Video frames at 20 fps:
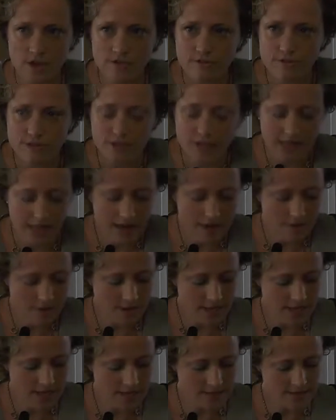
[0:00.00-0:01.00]
for
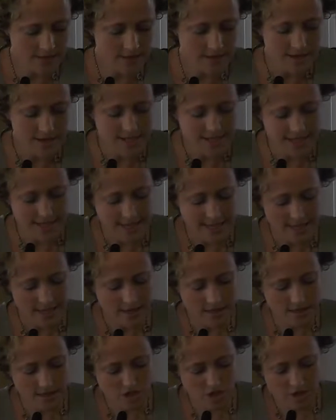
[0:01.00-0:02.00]
allowing us to
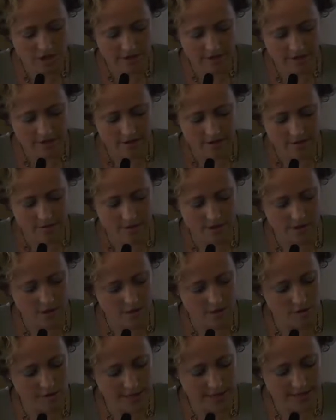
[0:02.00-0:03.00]
kill each other with
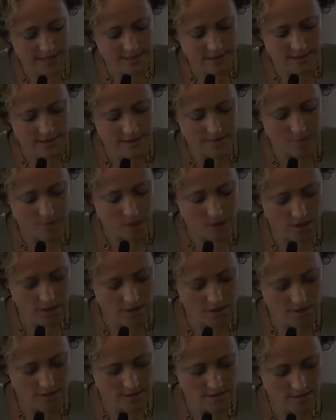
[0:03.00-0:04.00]
your graceless
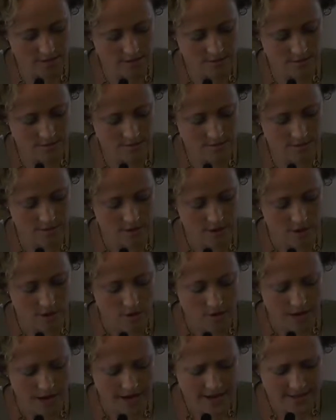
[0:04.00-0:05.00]
bullets,
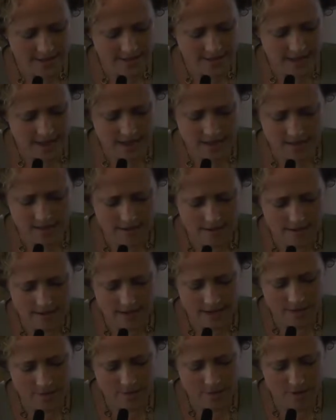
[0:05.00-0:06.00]
or exile our
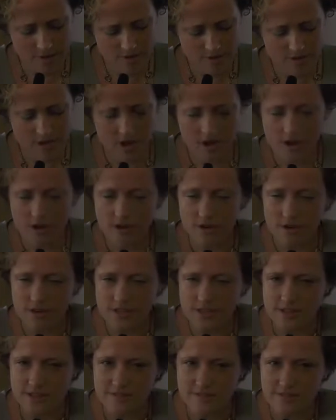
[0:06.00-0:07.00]
neighbors
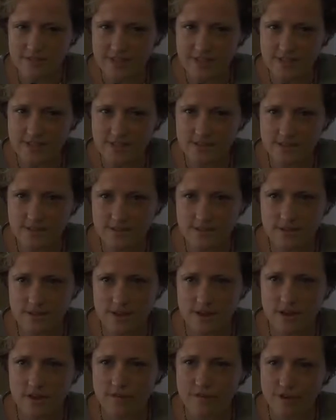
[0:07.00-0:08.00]
across the fences
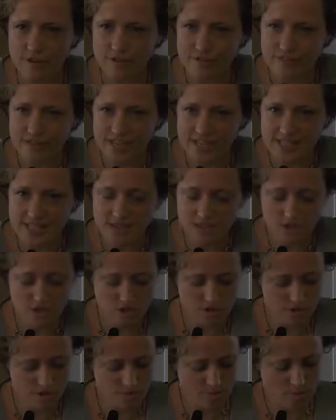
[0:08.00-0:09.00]
of your
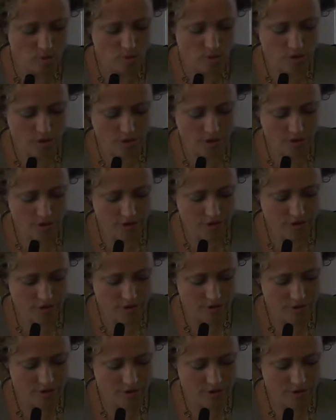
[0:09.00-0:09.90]
fictitious border,